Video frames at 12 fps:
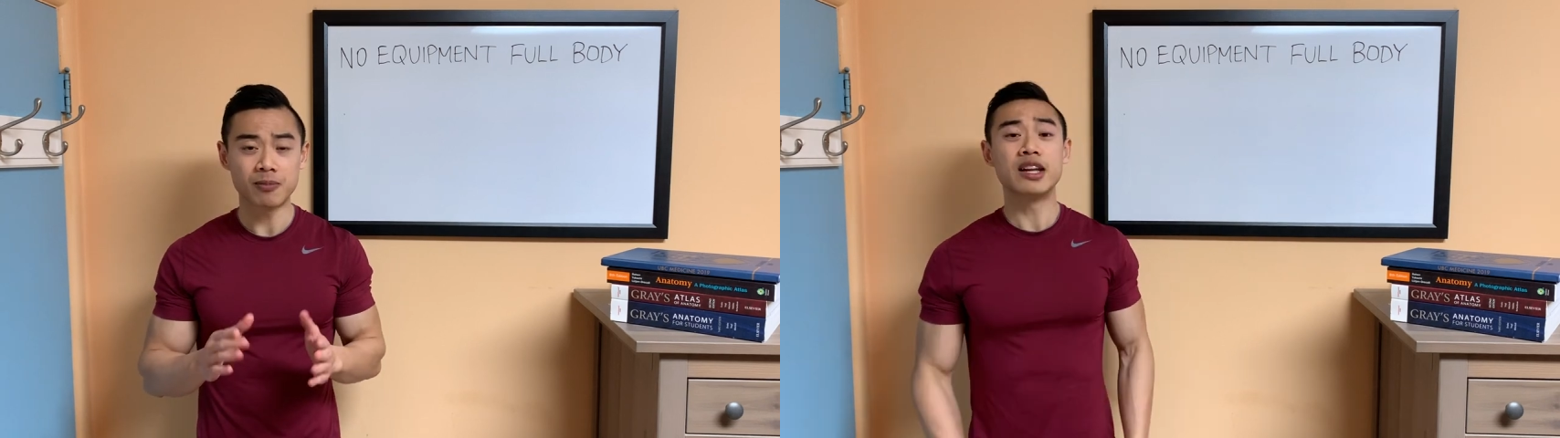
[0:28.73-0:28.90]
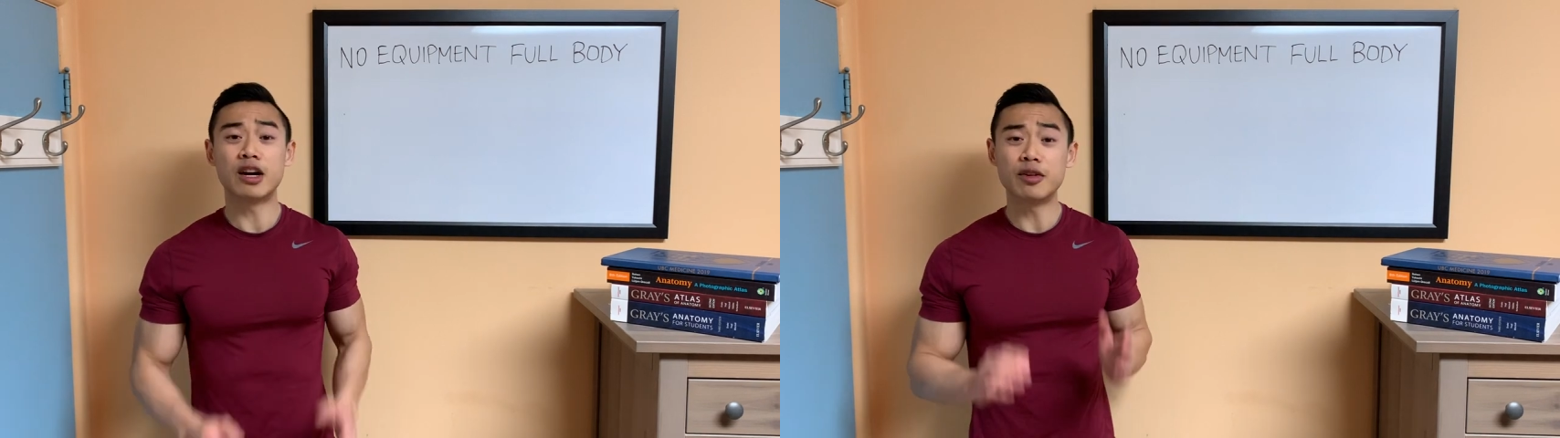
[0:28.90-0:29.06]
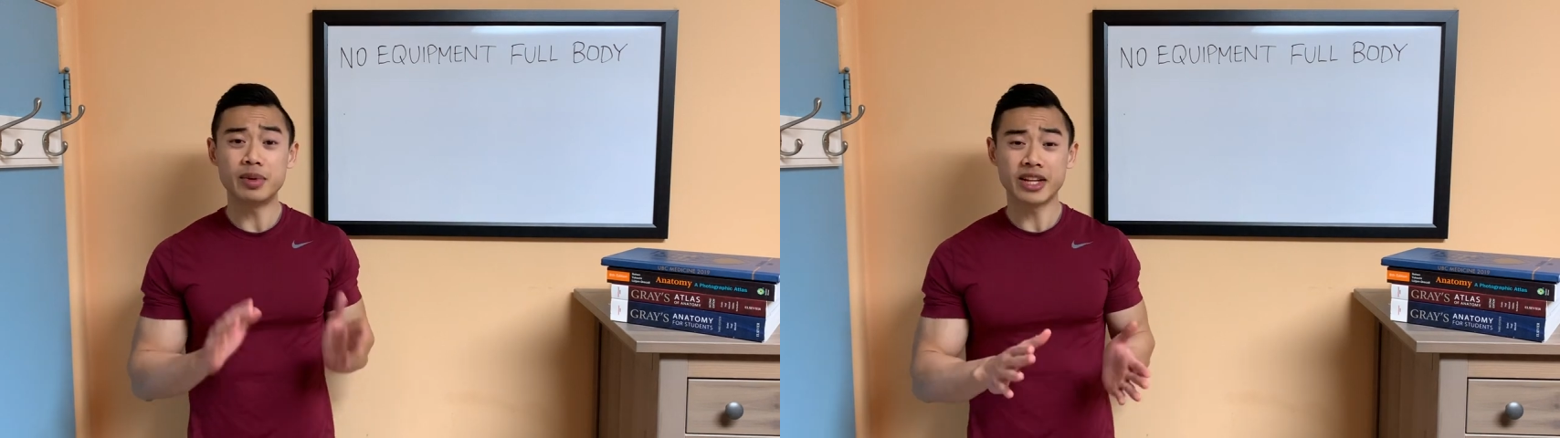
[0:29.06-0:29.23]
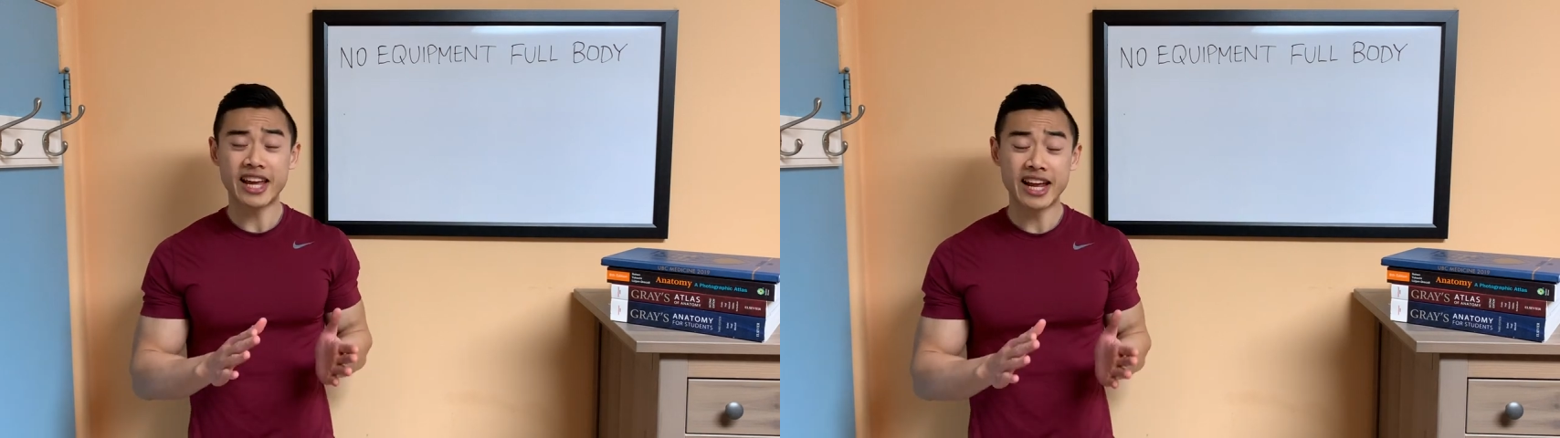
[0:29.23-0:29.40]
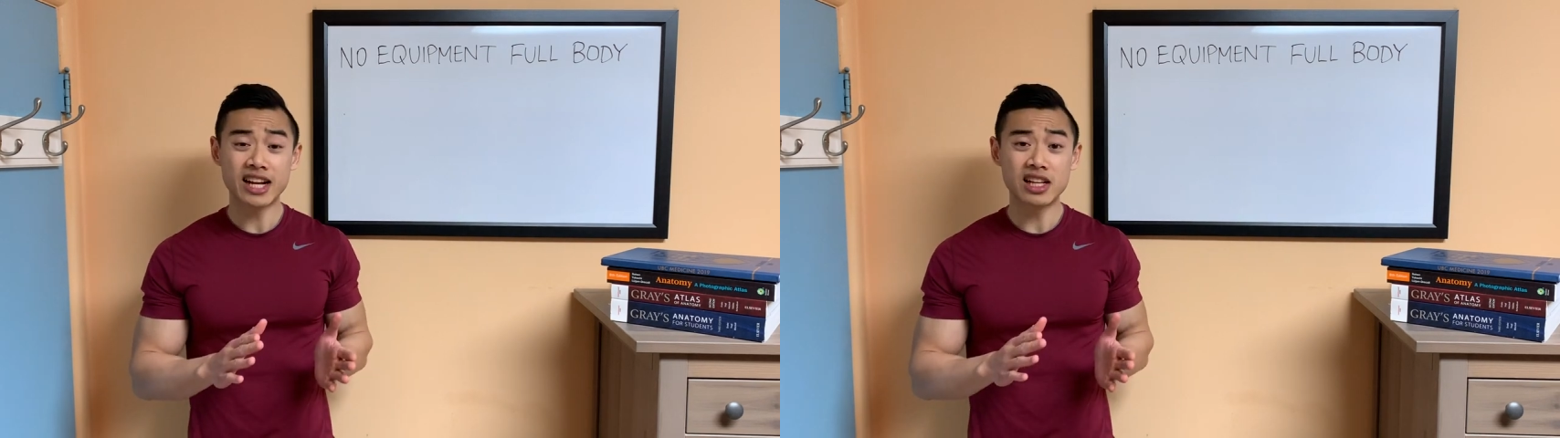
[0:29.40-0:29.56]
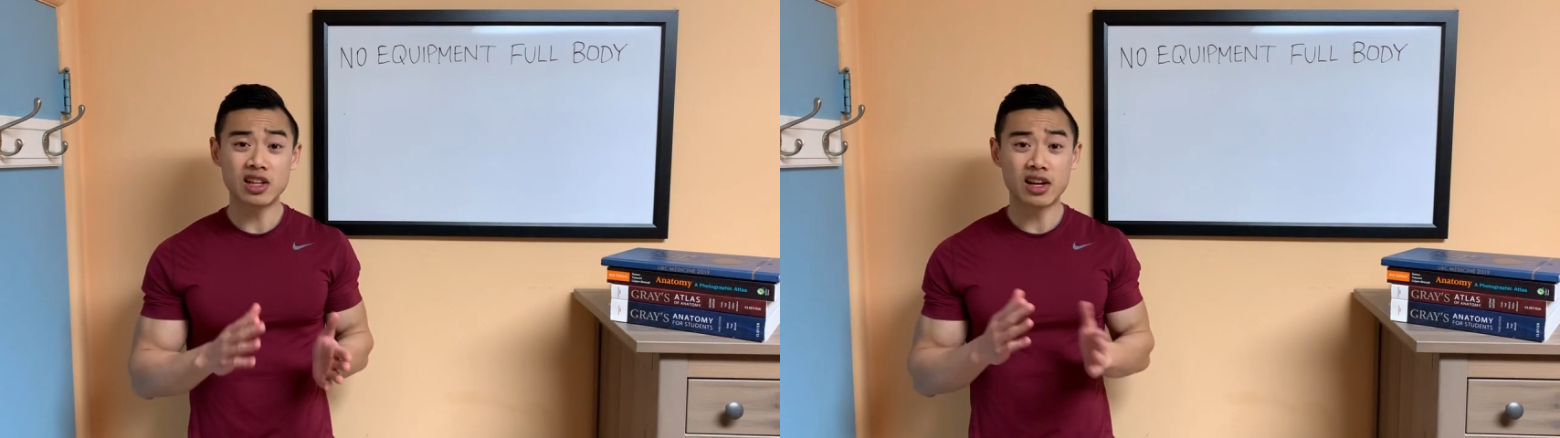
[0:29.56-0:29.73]
Now I've been
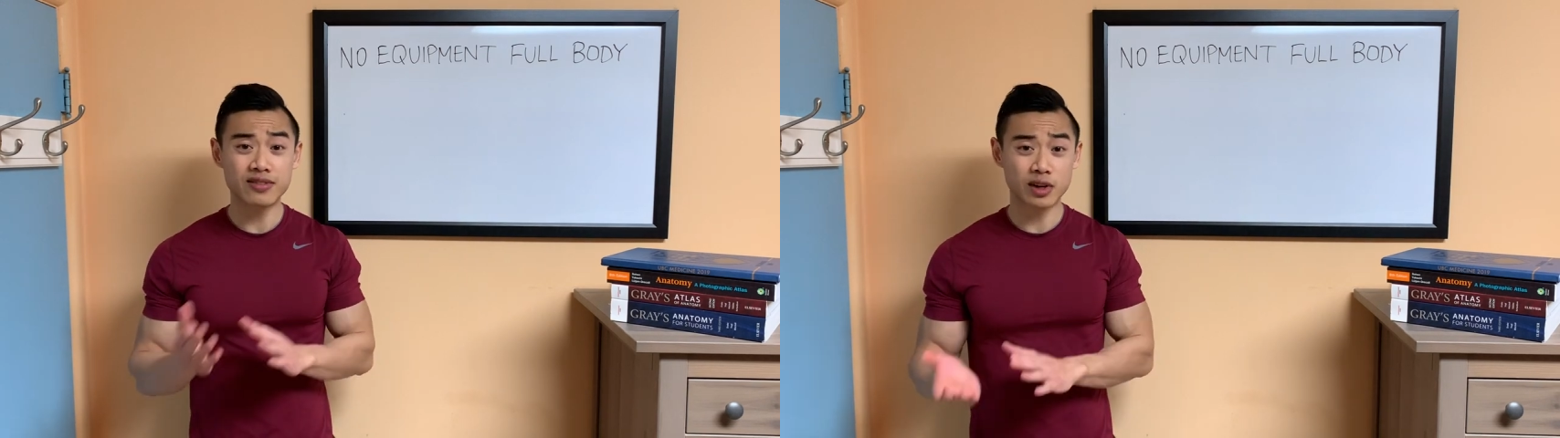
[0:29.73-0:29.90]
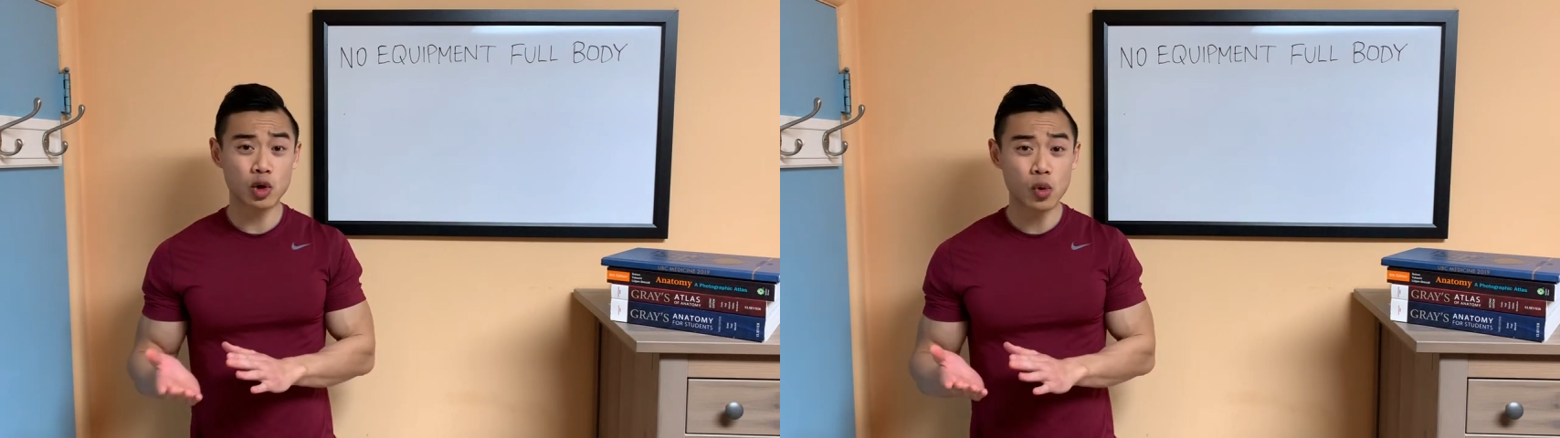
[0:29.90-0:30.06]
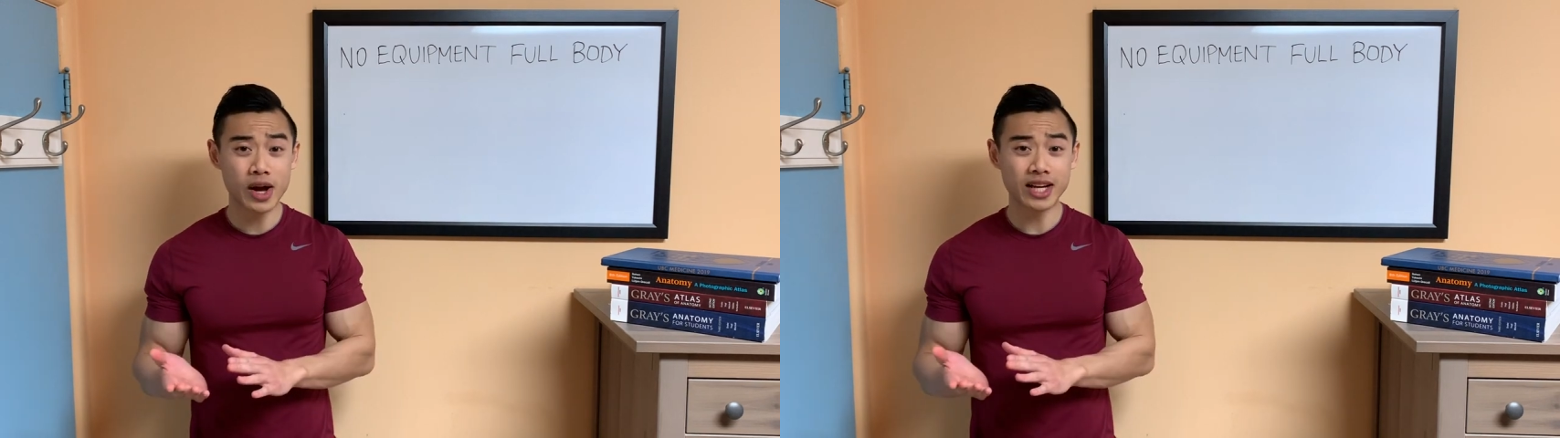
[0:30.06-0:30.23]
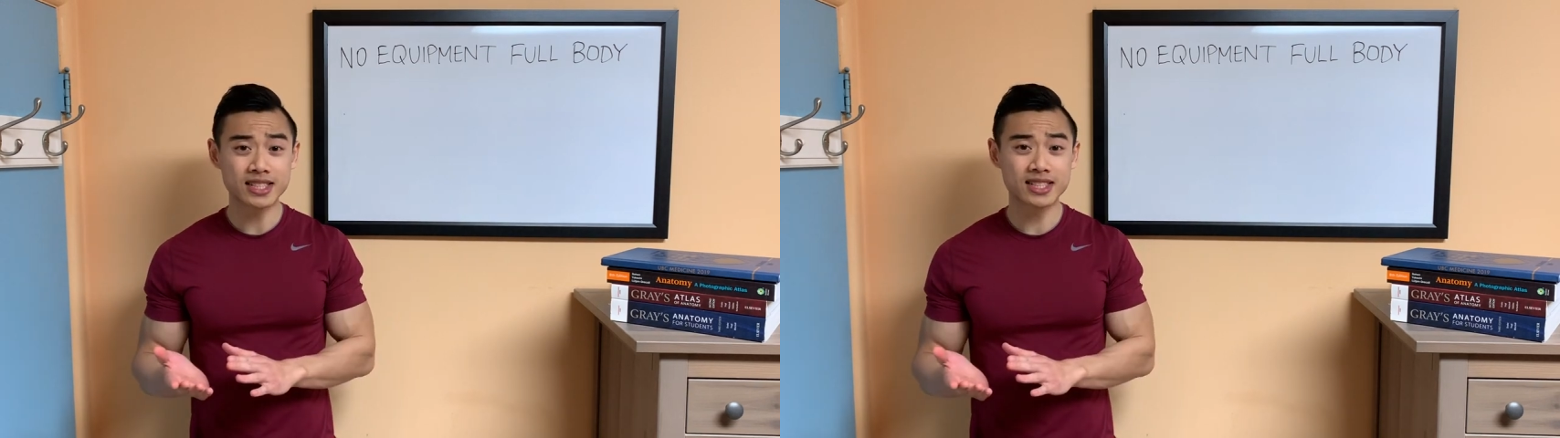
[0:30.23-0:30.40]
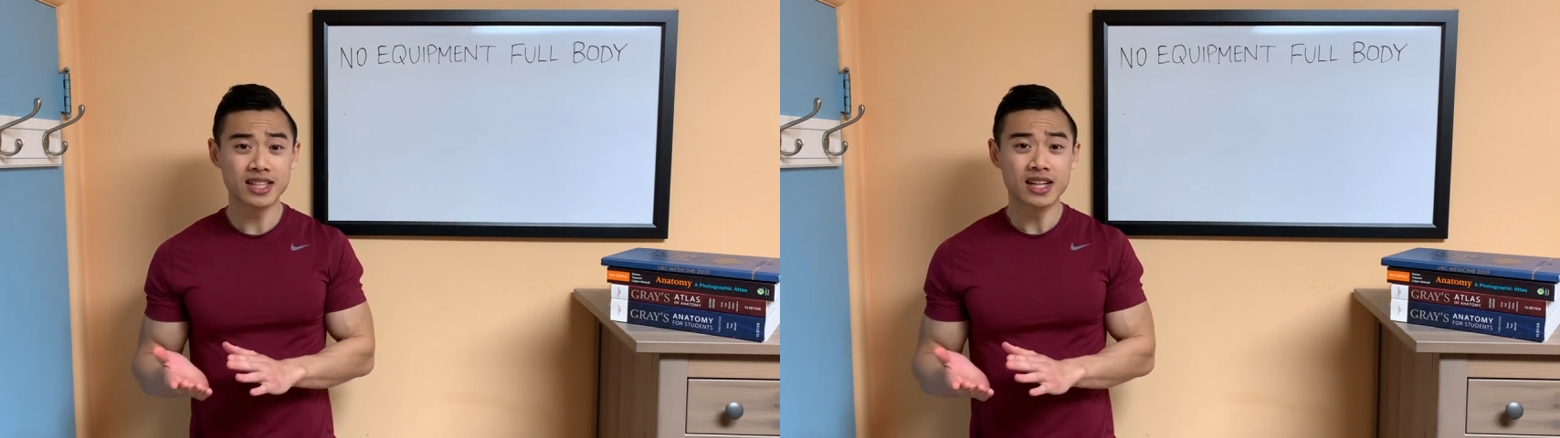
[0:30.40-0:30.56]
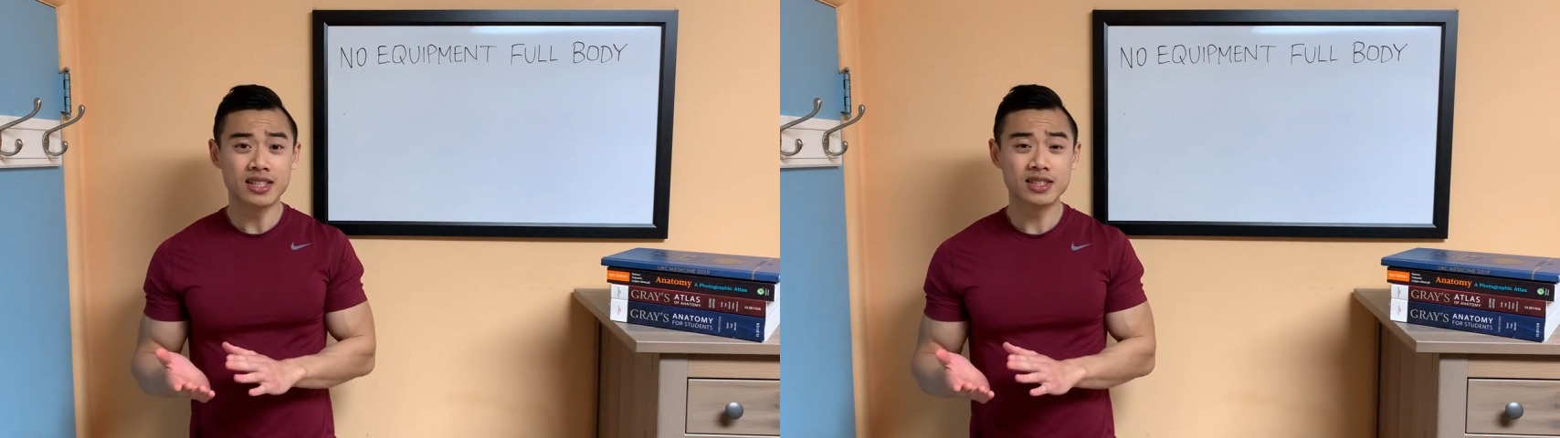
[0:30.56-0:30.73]
getting a lot of requests